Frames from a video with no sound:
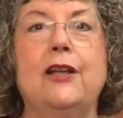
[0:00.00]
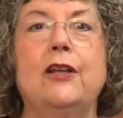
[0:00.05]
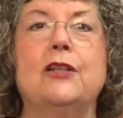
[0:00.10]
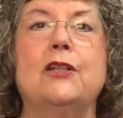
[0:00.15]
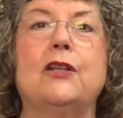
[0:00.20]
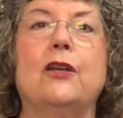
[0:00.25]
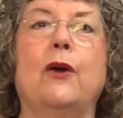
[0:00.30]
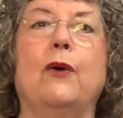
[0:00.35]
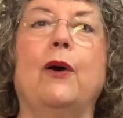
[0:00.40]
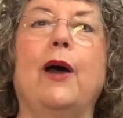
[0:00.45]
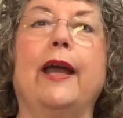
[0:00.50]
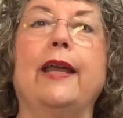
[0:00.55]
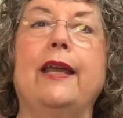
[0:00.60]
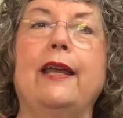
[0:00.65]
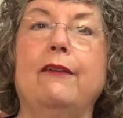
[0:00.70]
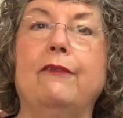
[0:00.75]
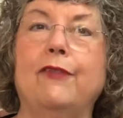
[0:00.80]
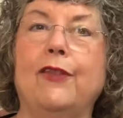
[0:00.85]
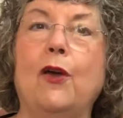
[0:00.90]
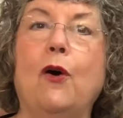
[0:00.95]
So I
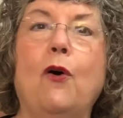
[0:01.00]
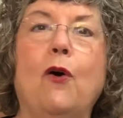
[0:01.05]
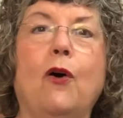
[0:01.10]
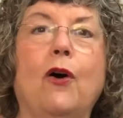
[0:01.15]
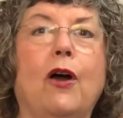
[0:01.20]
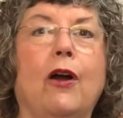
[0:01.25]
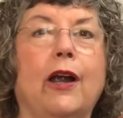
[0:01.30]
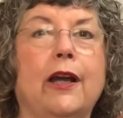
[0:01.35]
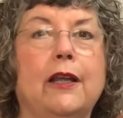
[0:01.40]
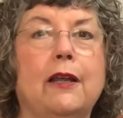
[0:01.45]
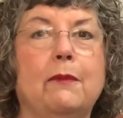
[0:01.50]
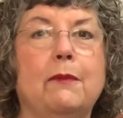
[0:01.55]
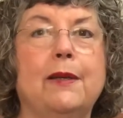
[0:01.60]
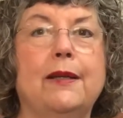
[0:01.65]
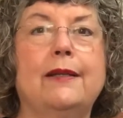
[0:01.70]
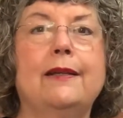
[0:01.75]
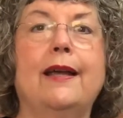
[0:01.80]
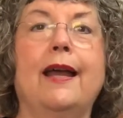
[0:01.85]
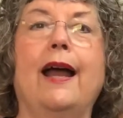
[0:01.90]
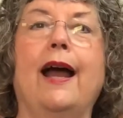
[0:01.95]
give the whole
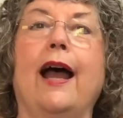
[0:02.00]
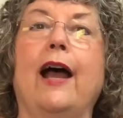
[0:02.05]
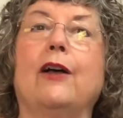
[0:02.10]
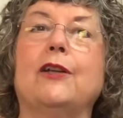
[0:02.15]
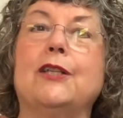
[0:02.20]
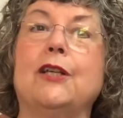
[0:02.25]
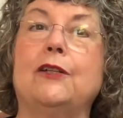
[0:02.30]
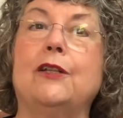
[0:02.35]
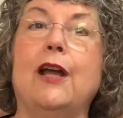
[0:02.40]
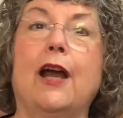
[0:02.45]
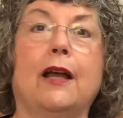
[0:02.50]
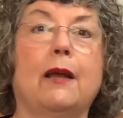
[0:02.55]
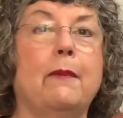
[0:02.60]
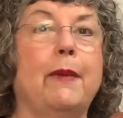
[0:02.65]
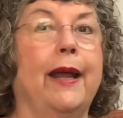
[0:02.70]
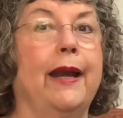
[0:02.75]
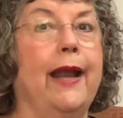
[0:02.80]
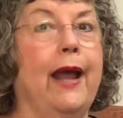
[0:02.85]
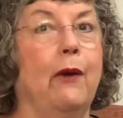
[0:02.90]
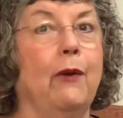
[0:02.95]
argument. I also talk
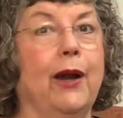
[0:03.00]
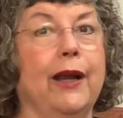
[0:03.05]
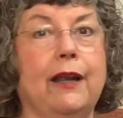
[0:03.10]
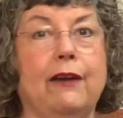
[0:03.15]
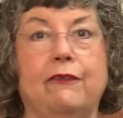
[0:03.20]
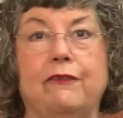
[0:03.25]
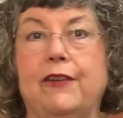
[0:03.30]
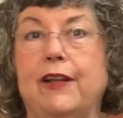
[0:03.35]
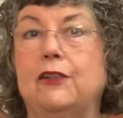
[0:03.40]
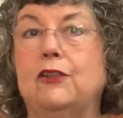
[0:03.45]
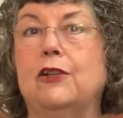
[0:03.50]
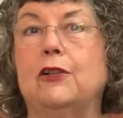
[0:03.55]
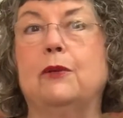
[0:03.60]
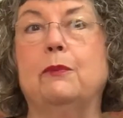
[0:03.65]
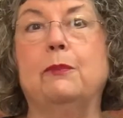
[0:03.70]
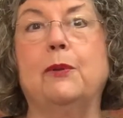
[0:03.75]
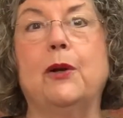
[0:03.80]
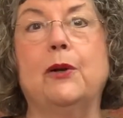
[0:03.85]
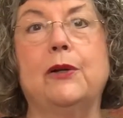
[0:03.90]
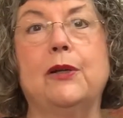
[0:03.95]
about how our conventional
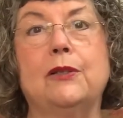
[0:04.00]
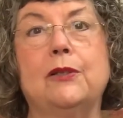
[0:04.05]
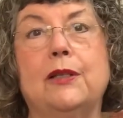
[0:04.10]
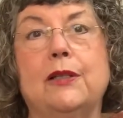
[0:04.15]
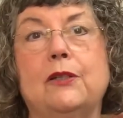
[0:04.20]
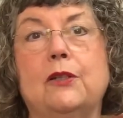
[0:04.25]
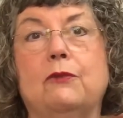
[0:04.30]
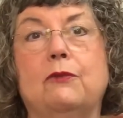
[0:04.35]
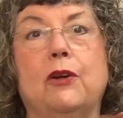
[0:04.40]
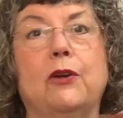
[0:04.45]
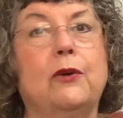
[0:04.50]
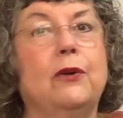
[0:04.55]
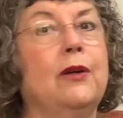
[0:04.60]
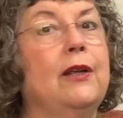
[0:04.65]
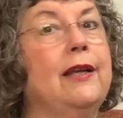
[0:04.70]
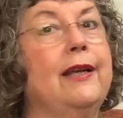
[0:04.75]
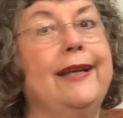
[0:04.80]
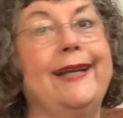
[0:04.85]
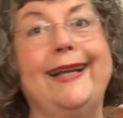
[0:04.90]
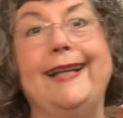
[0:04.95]
produce is
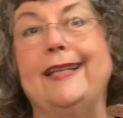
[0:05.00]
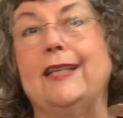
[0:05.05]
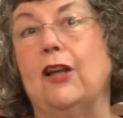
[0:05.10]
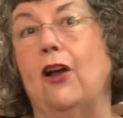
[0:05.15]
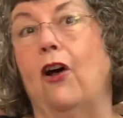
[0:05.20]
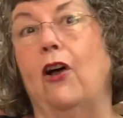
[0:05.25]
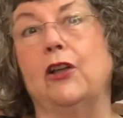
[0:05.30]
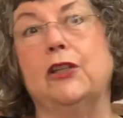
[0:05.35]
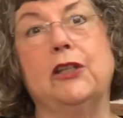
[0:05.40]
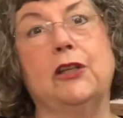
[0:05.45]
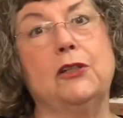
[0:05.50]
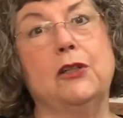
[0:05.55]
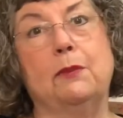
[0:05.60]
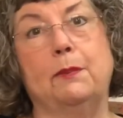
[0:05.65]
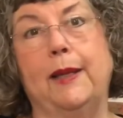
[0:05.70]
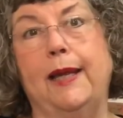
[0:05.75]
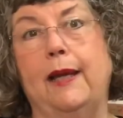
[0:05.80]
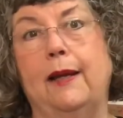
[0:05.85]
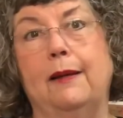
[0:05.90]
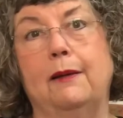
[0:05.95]
grown. It's also
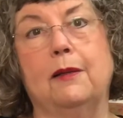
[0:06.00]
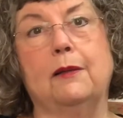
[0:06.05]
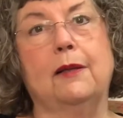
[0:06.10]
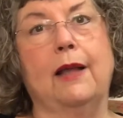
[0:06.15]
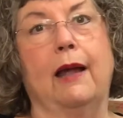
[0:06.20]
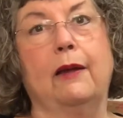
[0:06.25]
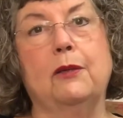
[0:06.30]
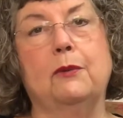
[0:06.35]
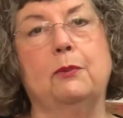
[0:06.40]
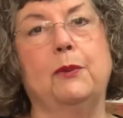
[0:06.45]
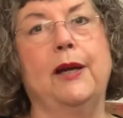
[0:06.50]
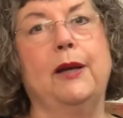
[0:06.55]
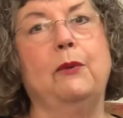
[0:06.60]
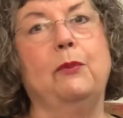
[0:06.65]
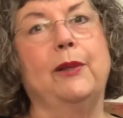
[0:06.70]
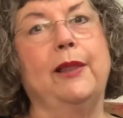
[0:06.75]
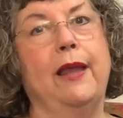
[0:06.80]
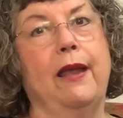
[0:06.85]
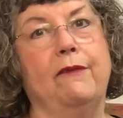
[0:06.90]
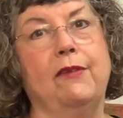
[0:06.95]
sprayed
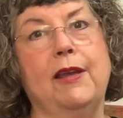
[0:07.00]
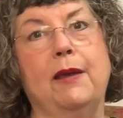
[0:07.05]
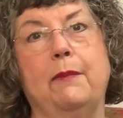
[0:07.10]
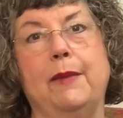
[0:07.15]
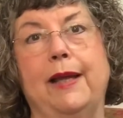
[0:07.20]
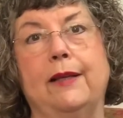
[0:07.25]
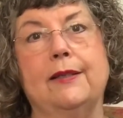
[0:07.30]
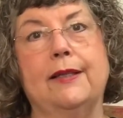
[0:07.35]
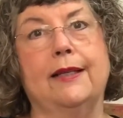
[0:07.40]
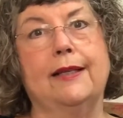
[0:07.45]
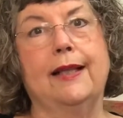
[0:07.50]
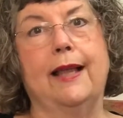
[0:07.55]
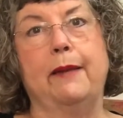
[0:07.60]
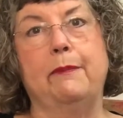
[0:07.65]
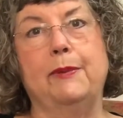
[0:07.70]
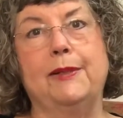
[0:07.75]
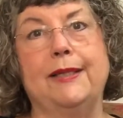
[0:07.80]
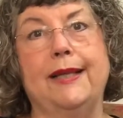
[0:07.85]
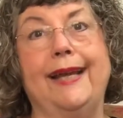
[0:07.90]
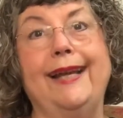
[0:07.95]
with heavy amounts of
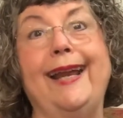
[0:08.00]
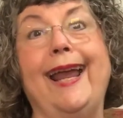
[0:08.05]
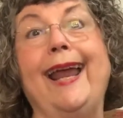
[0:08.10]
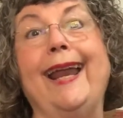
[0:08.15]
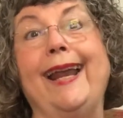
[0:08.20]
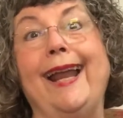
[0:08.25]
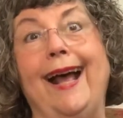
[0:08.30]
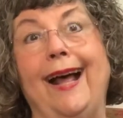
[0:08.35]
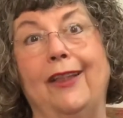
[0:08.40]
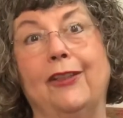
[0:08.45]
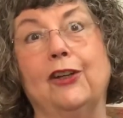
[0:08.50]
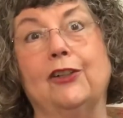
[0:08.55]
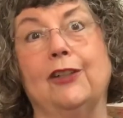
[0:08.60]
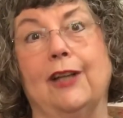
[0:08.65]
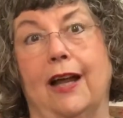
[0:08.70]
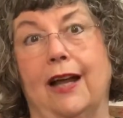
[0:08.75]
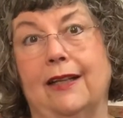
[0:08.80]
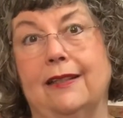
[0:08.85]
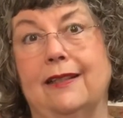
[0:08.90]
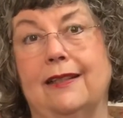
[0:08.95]
glyphosate and other
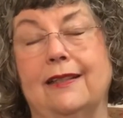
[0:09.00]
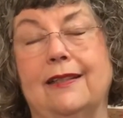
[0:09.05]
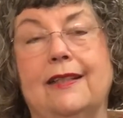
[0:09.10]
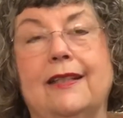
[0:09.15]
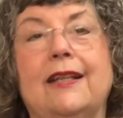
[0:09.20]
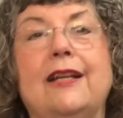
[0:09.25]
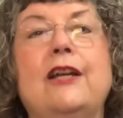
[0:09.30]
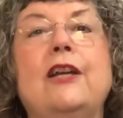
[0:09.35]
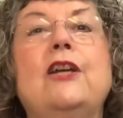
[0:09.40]
toxins.